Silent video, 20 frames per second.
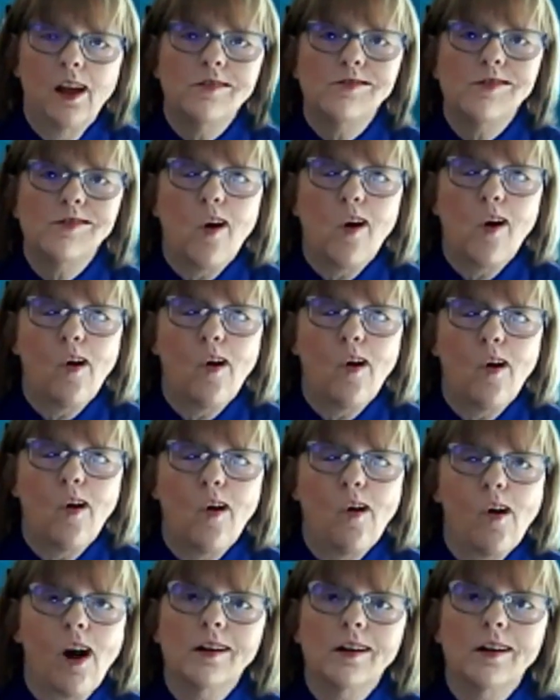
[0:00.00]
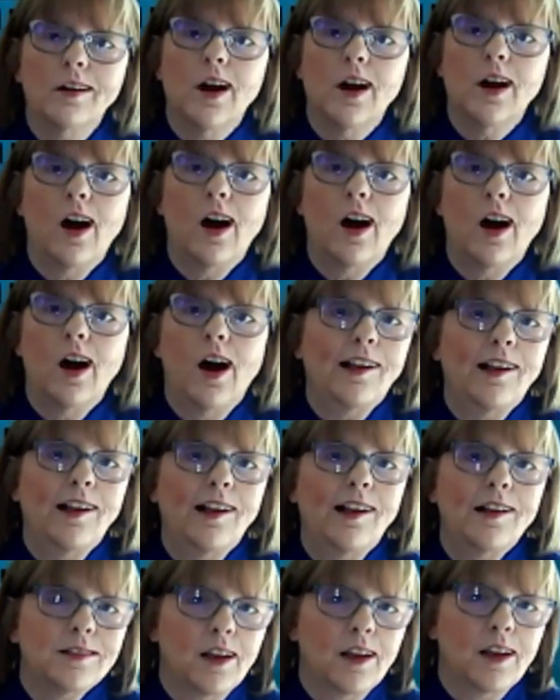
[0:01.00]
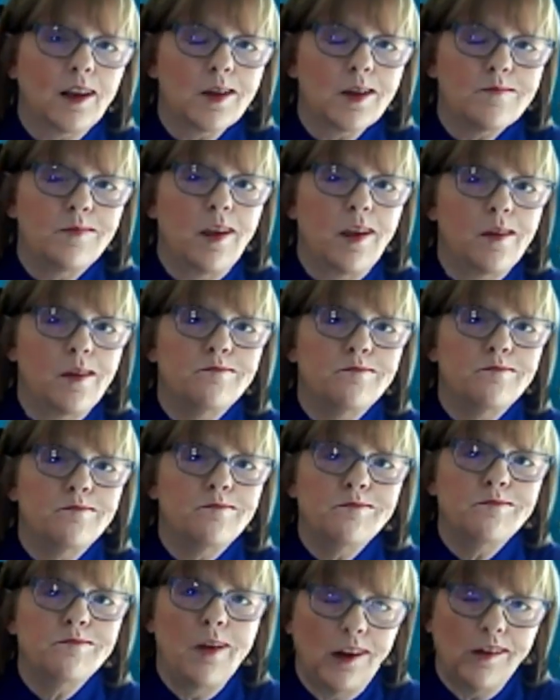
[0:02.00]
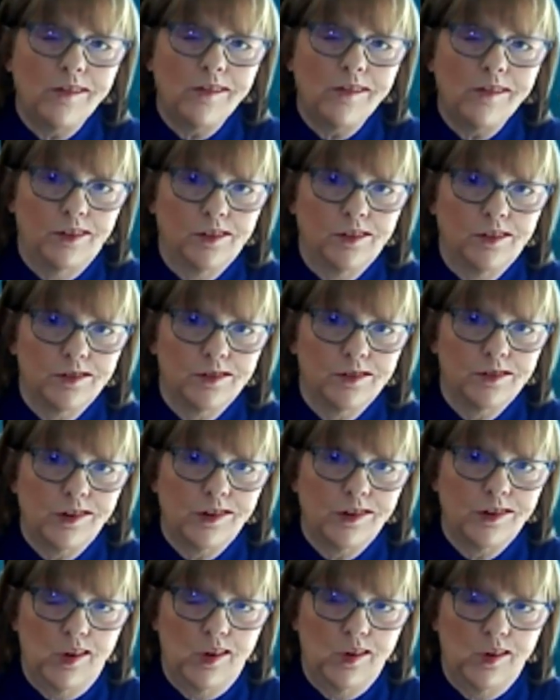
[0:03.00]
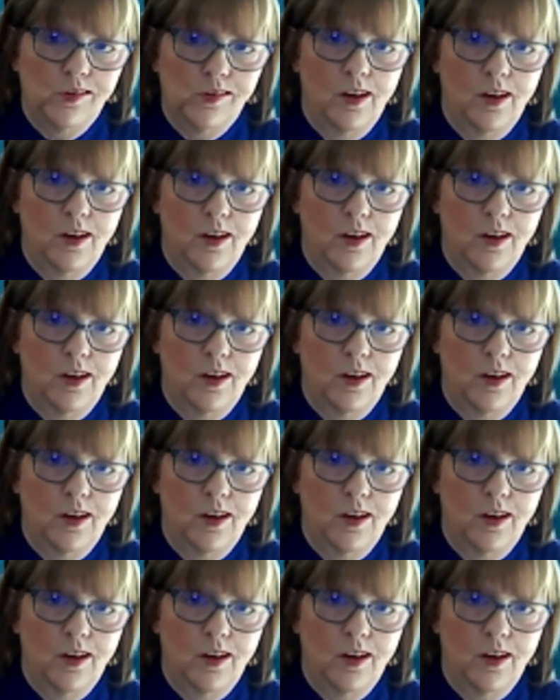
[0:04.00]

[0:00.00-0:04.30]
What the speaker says: for things that can be meaningful to you.